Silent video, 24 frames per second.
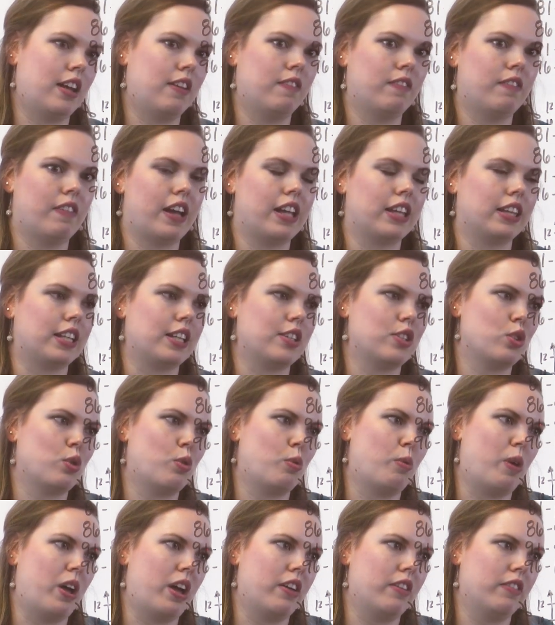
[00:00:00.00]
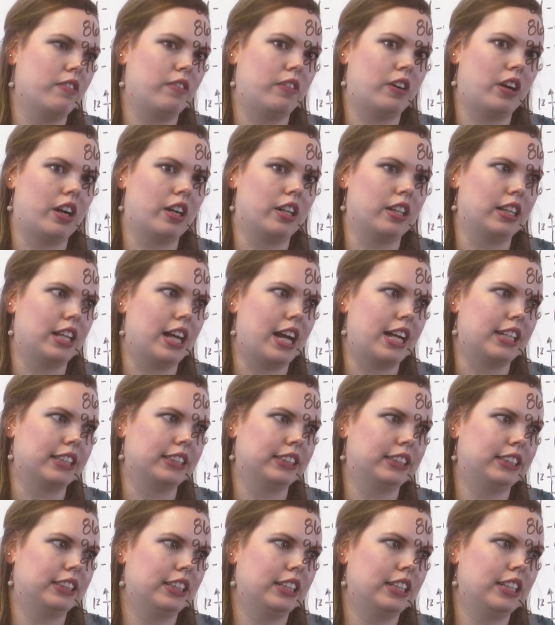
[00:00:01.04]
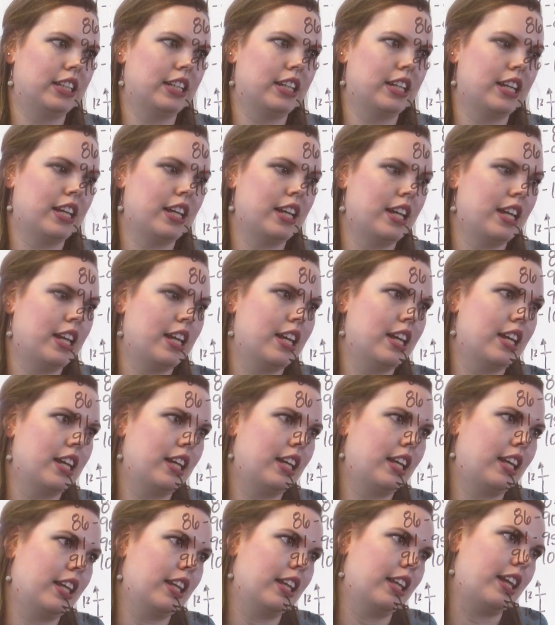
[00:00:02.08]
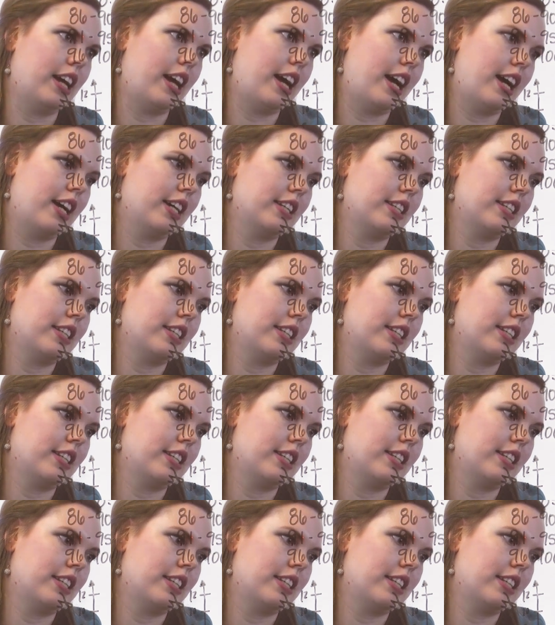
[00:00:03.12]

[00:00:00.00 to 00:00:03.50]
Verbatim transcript: And finally 12 for our last class.